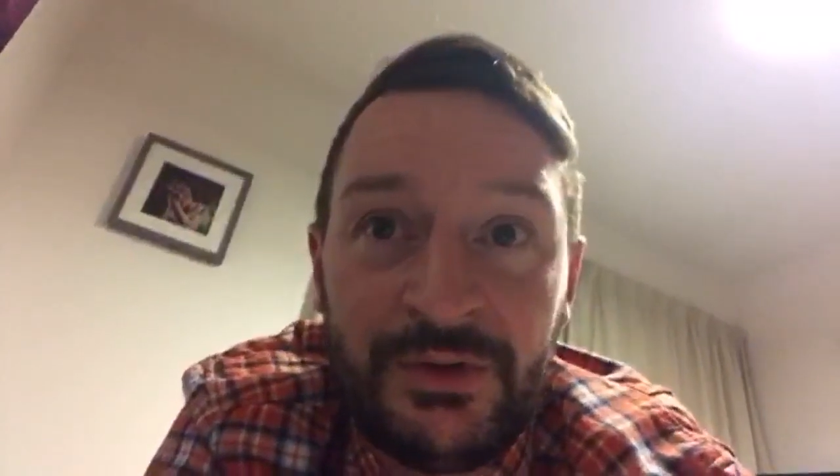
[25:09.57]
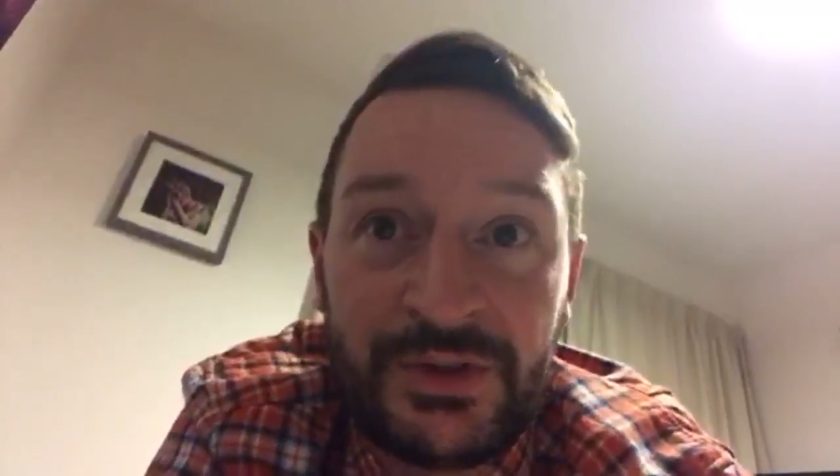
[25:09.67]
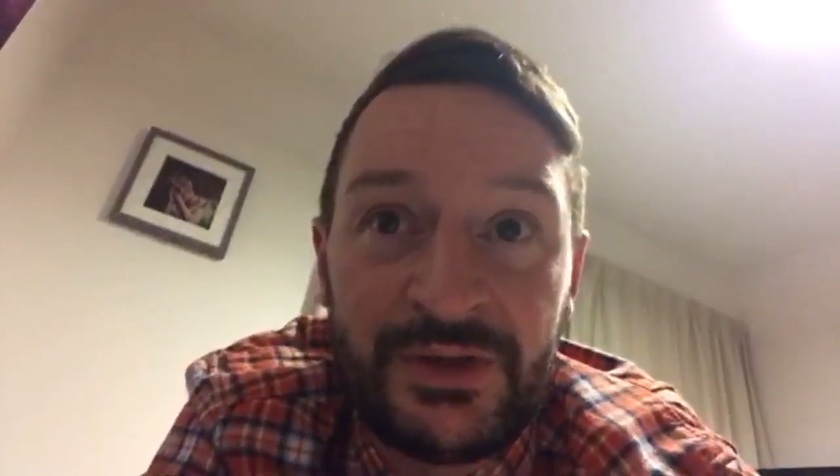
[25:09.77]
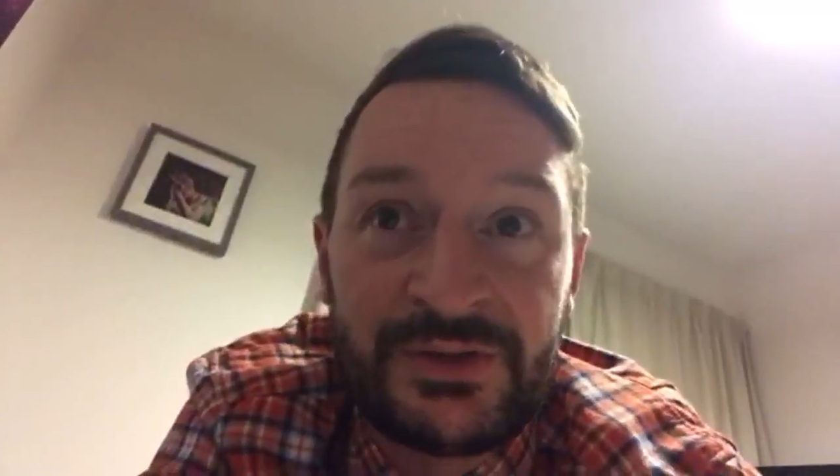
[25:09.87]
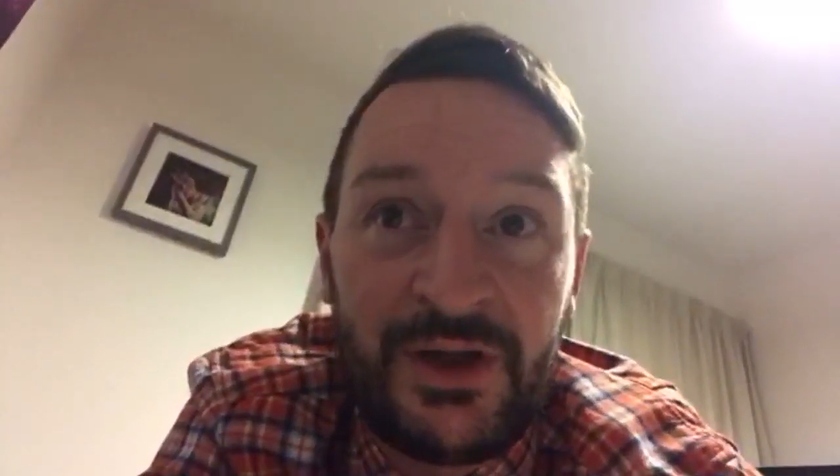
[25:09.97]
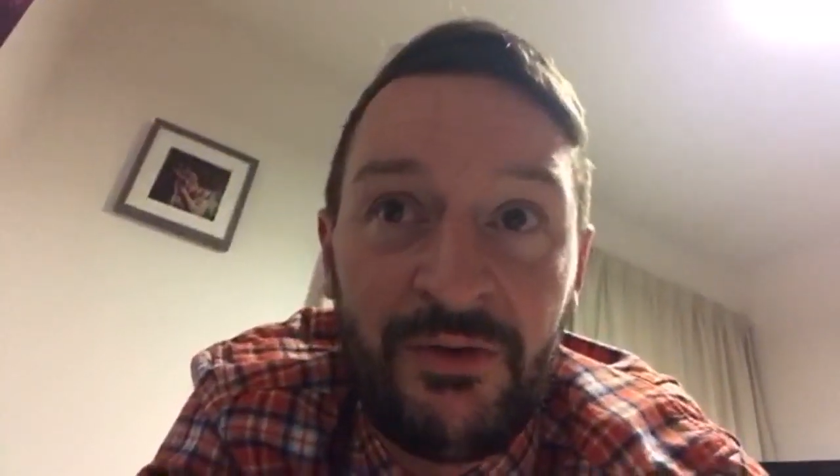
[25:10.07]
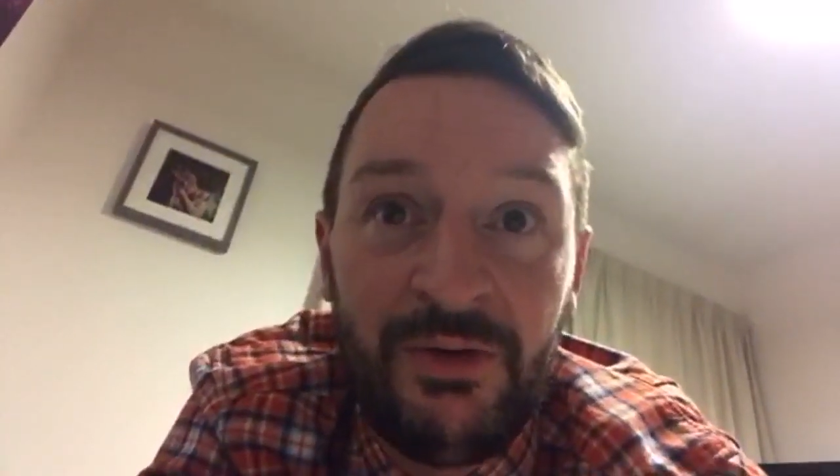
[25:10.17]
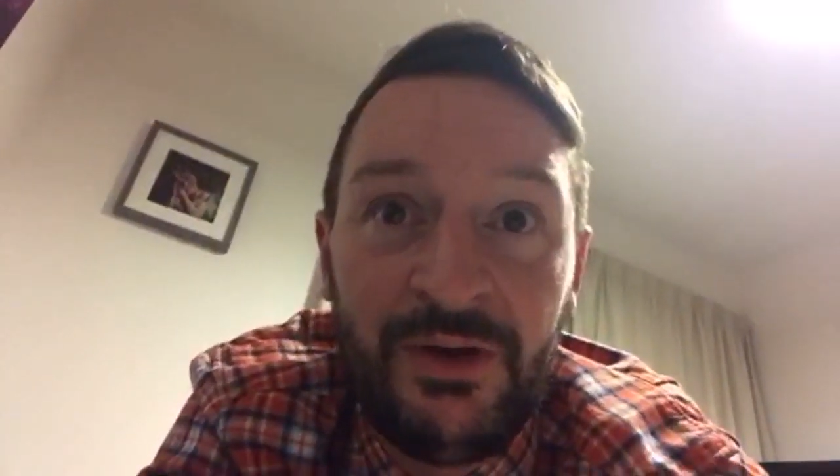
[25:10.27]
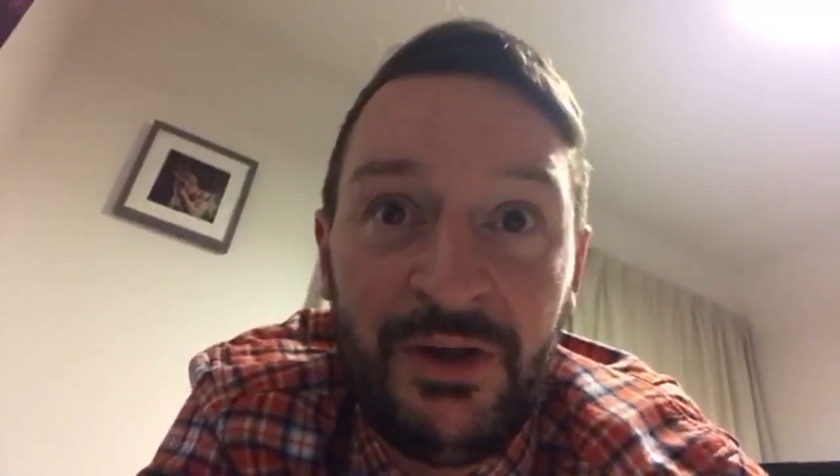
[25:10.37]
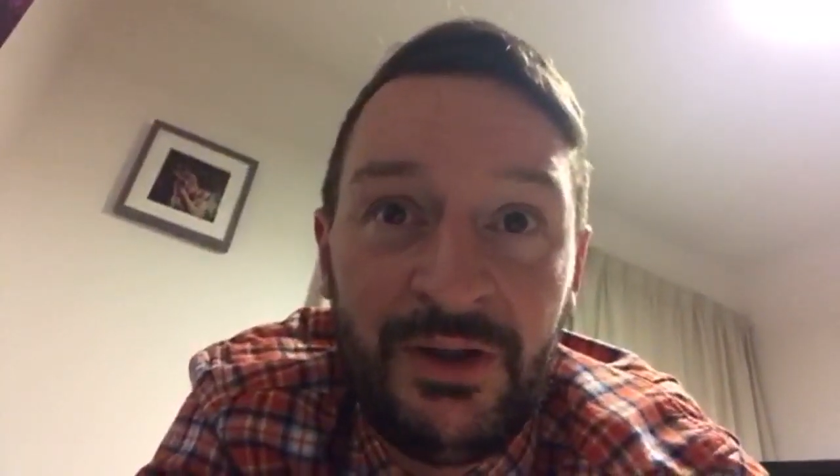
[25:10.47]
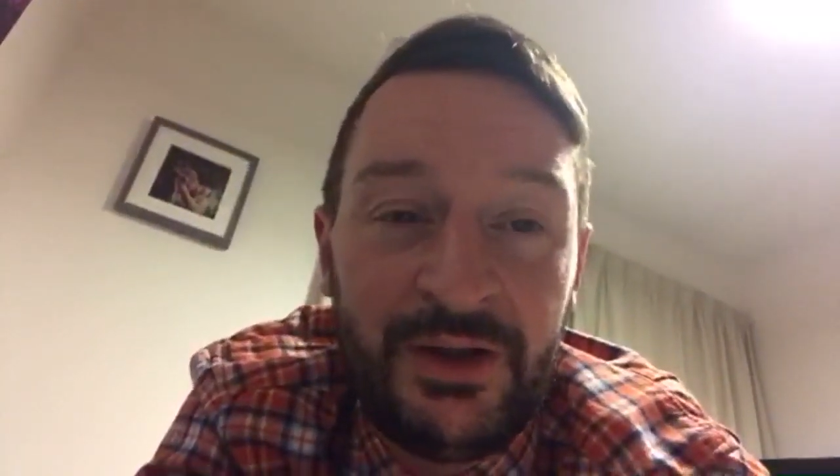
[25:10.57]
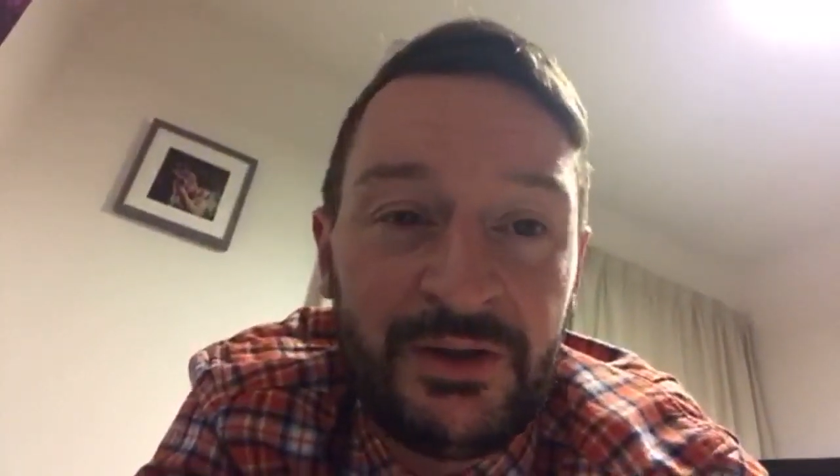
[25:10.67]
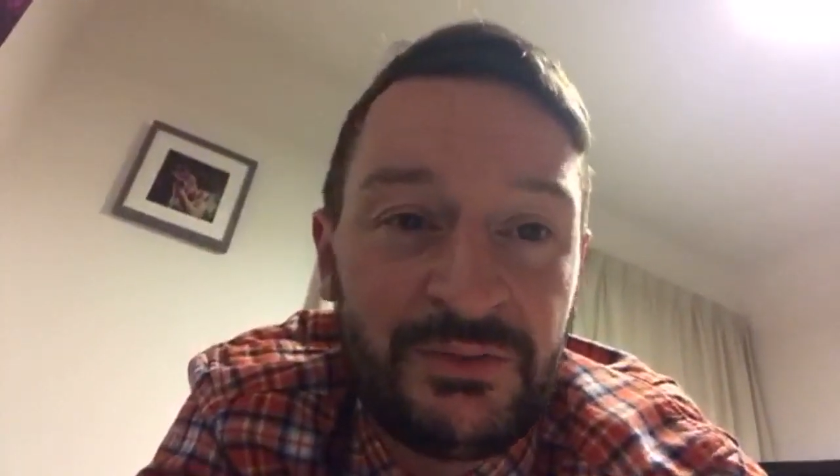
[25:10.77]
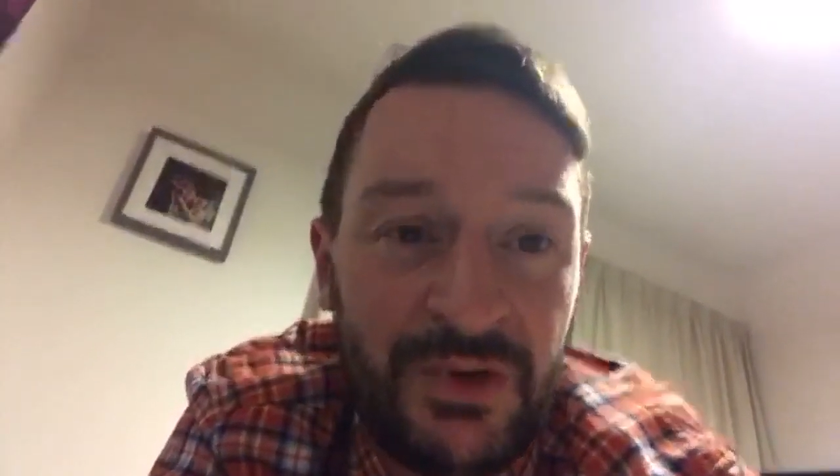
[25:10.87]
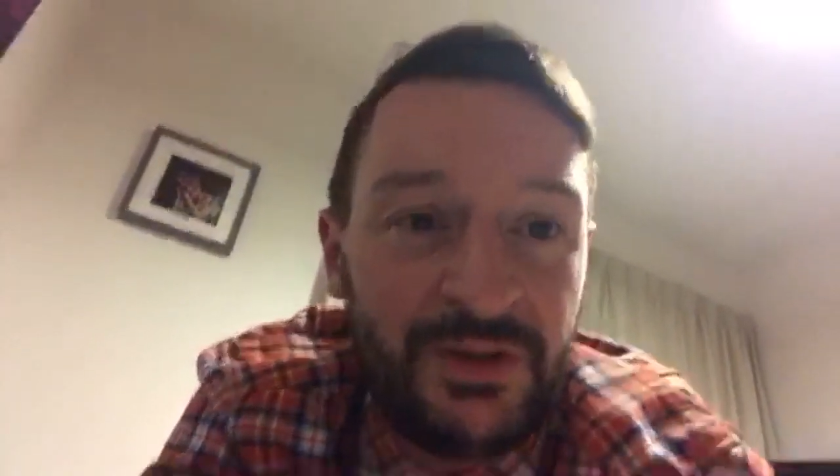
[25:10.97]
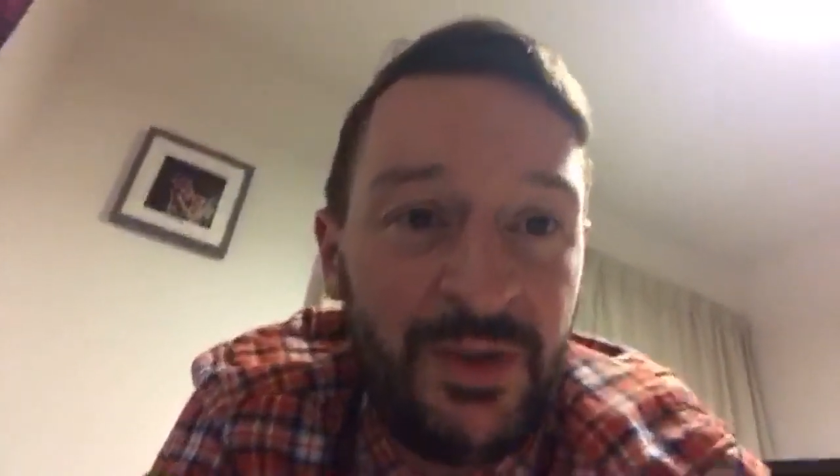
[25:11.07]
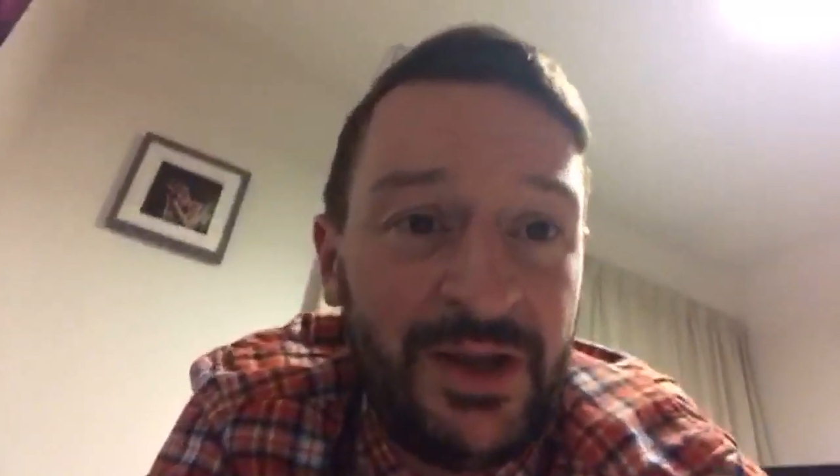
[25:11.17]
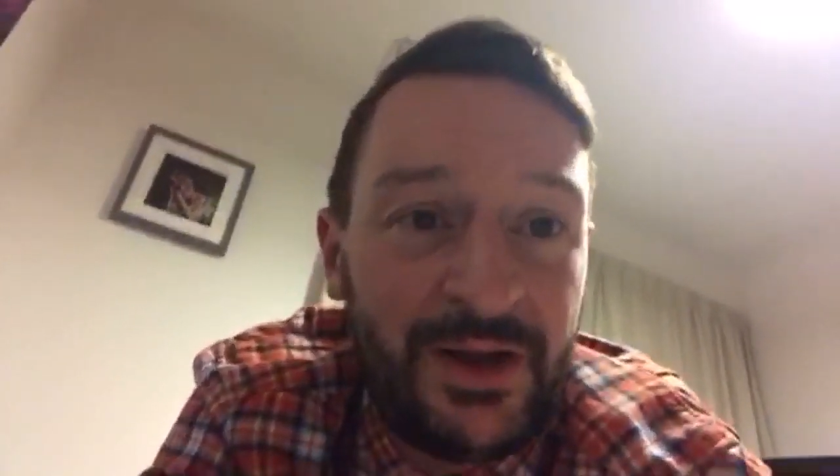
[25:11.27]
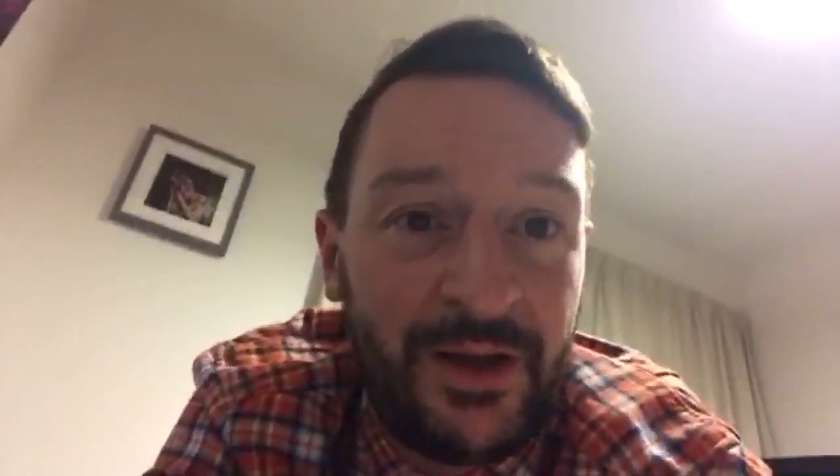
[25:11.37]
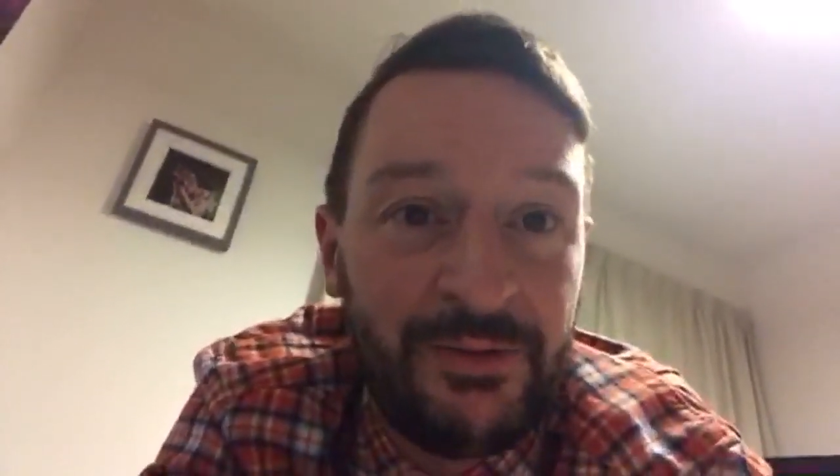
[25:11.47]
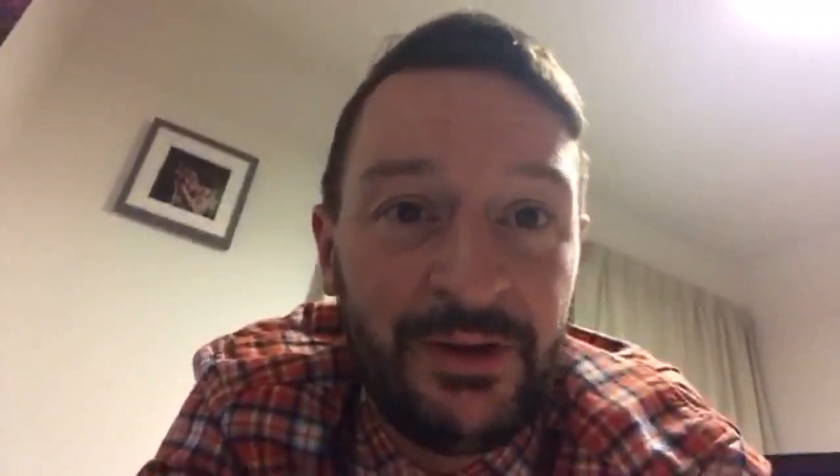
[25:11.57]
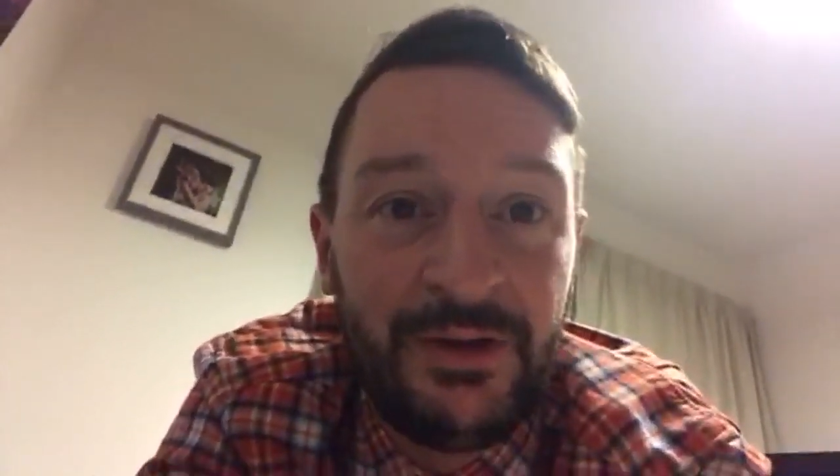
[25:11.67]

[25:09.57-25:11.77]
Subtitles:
She goes, oh. He goes, what do you mean, oh?